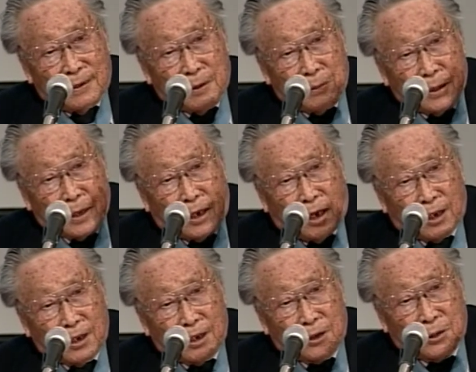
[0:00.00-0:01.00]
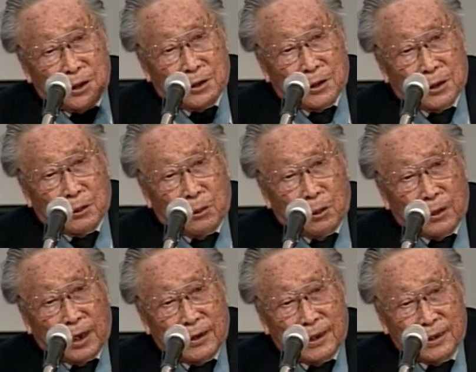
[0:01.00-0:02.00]
they'd be caught in the trees. They
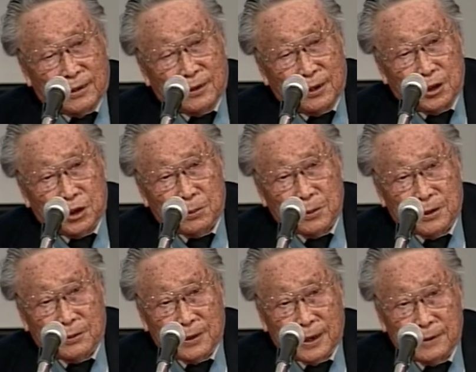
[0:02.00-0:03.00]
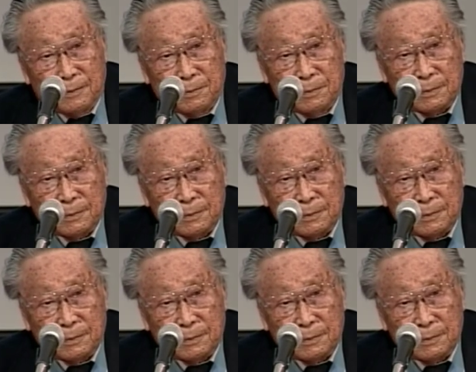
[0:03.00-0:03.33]
rolled down the hills, and the Germans would. had.